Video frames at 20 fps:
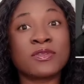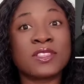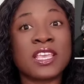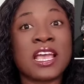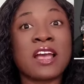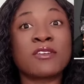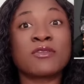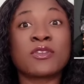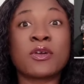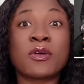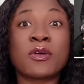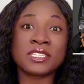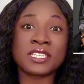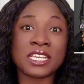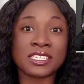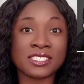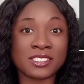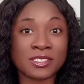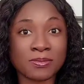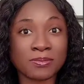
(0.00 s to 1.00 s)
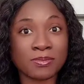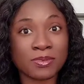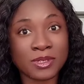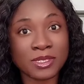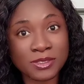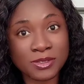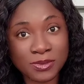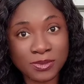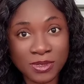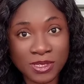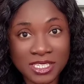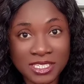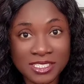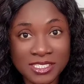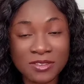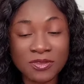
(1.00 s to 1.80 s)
they have their separate ways.